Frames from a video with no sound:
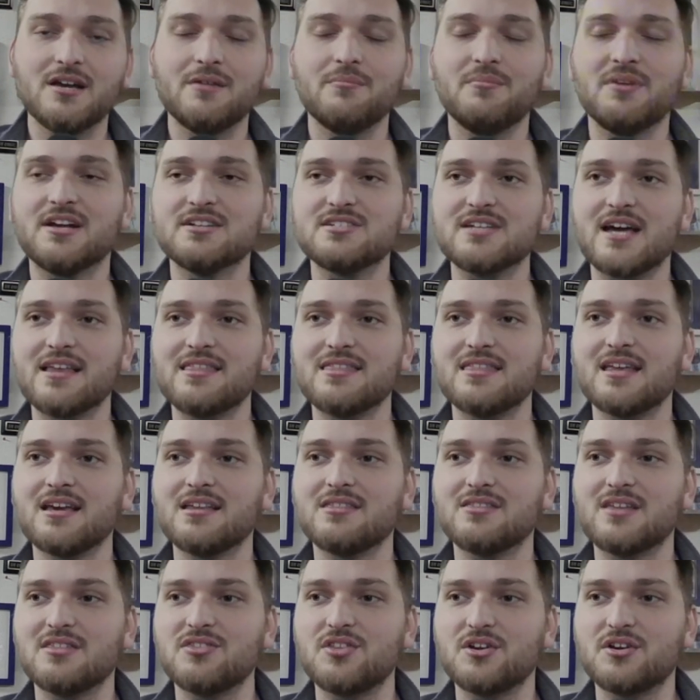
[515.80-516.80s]
because I
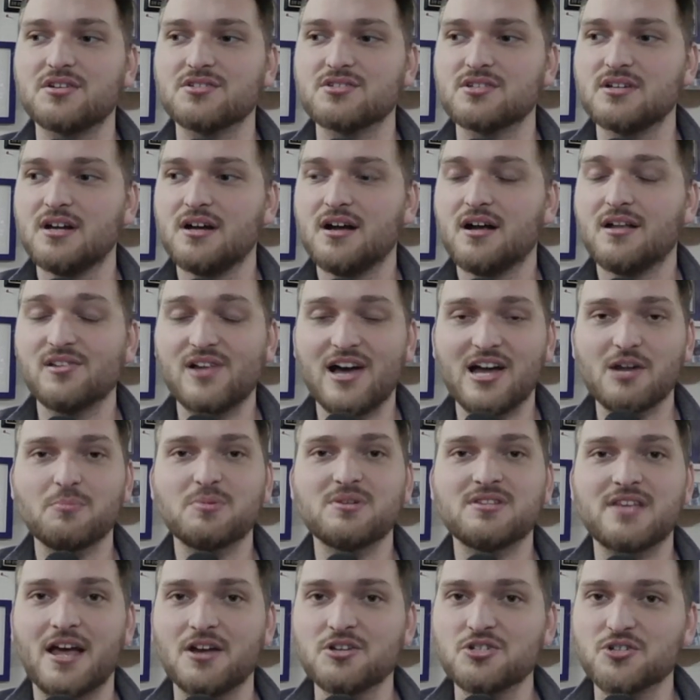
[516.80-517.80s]
think that there's a lot of
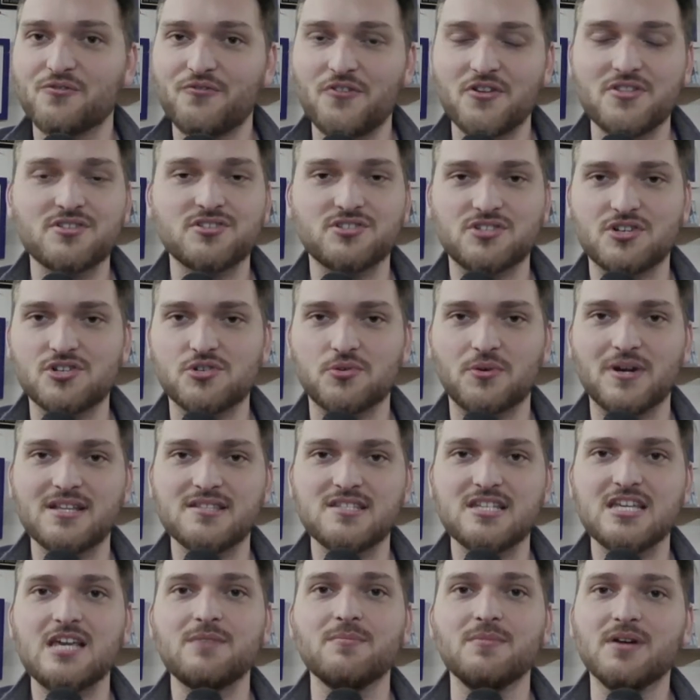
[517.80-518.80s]
potential for this Detroit
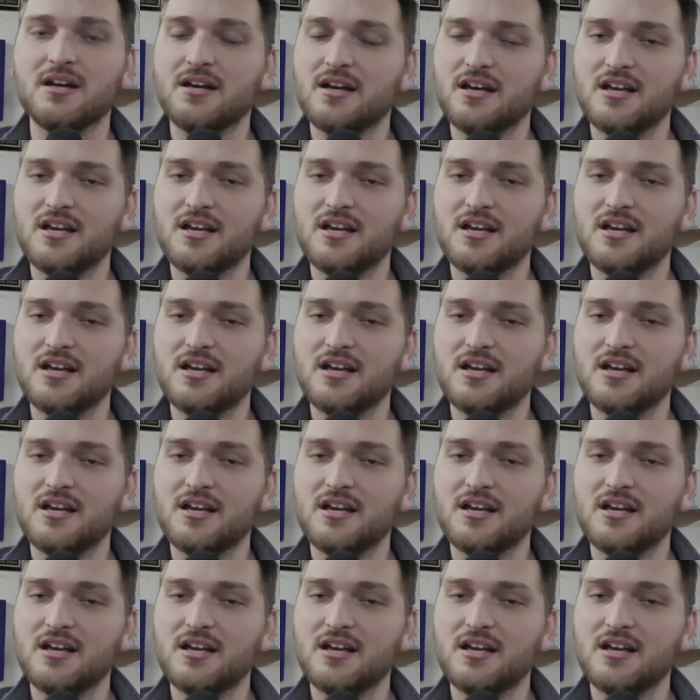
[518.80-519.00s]
team,